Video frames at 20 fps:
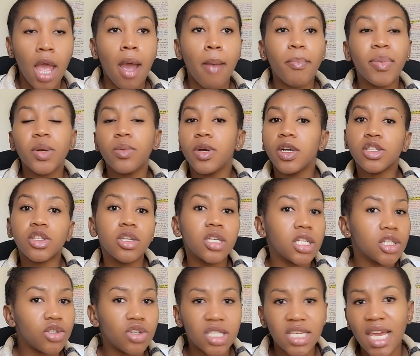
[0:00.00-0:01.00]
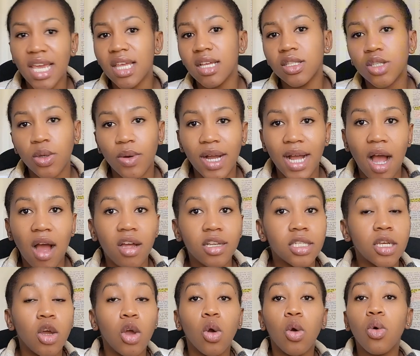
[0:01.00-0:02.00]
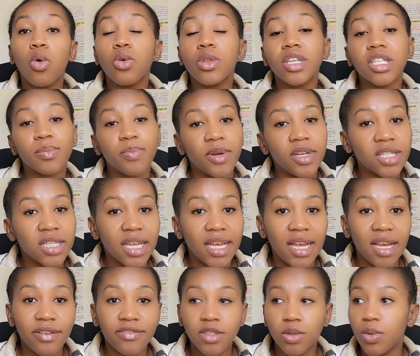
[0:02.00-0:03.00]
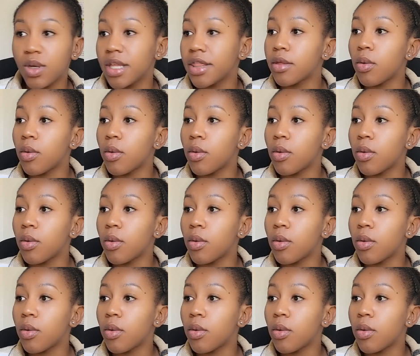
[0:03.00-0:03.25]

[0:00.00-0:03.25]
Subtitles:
But we also need to take into account who this person lives with,